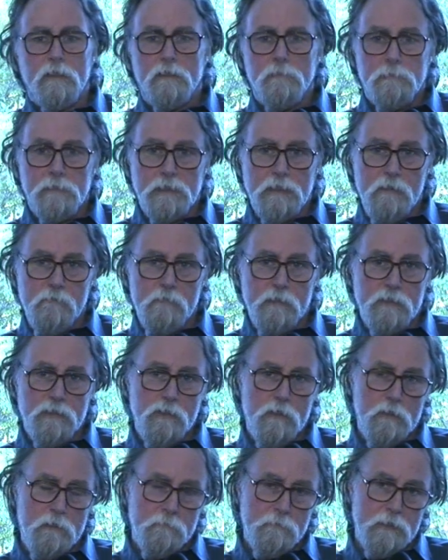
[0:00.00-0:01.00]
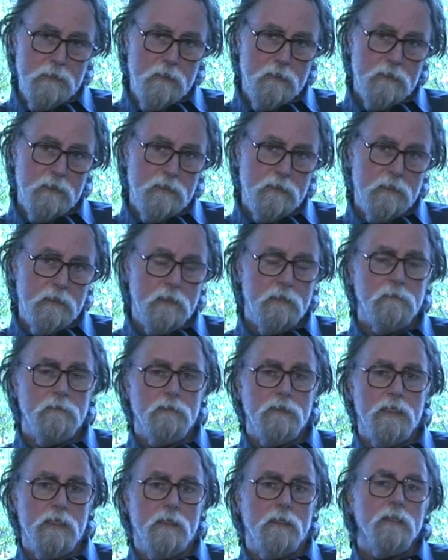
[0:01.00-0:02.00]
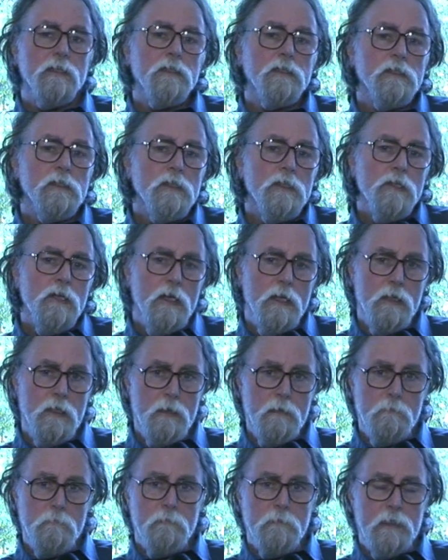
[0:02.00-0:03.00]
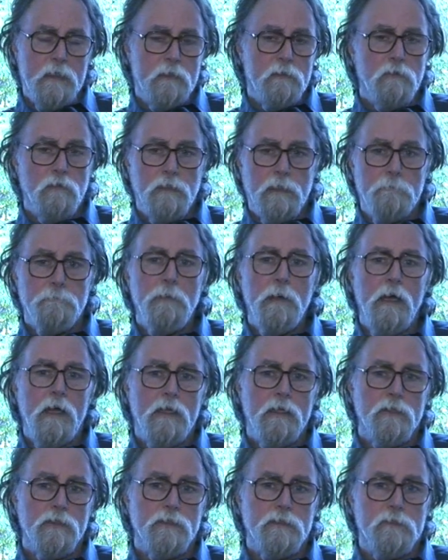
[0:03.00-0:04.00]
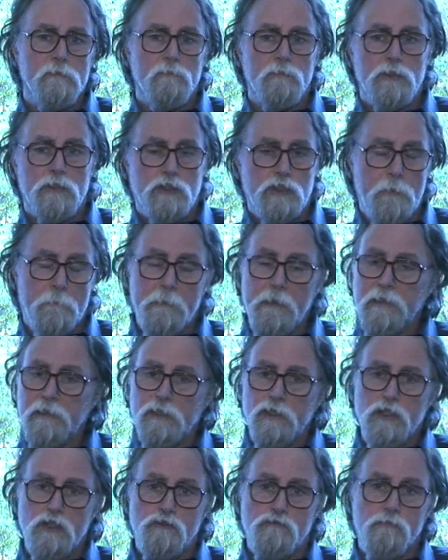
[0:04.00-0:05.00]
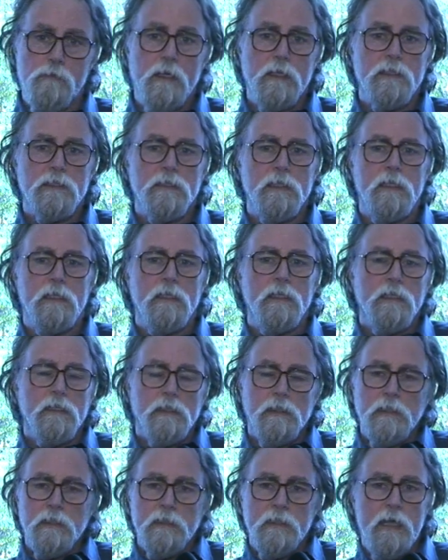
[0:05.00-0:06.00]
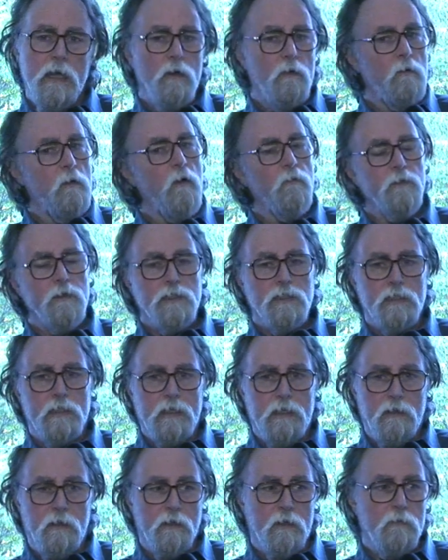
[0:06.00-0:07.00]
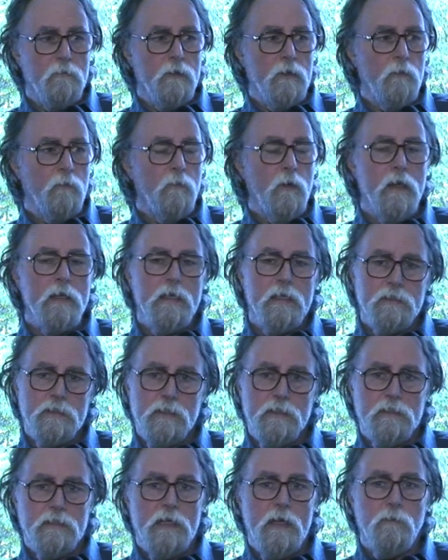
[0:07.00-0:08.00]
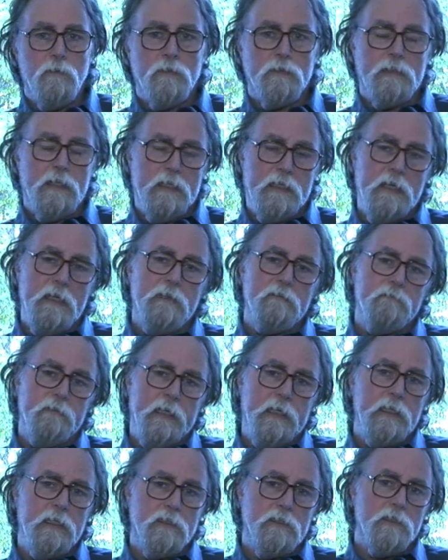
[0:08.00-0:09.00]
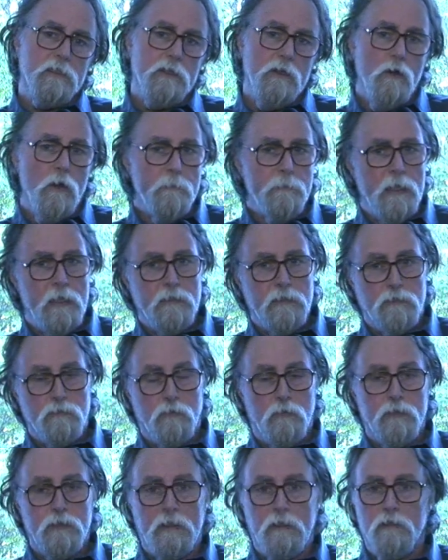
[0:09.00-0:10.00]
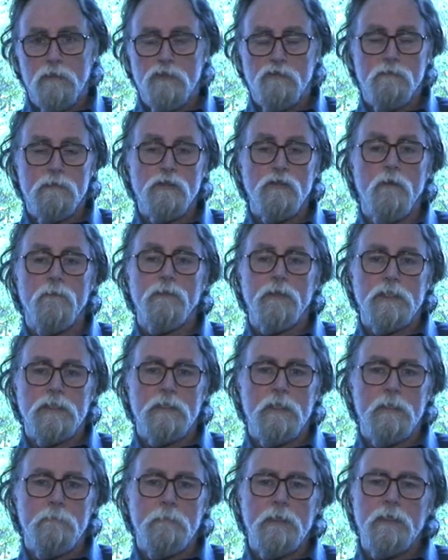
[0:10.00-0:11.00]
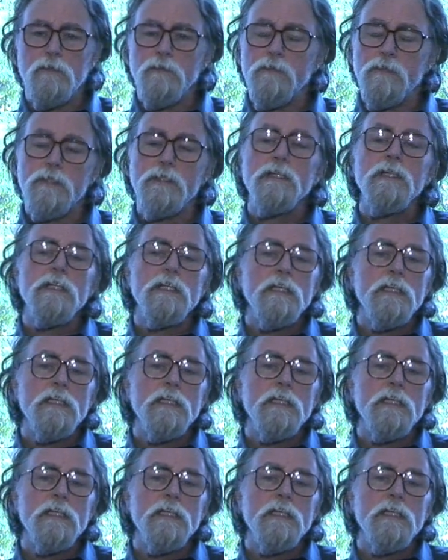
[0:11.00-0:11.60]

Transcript: under mysterious circumstances, including pilots that were shipping these drugs in. Now, obviously, one has to say, well, did Hillary Clinton know about this? Well, the answer is obviously, because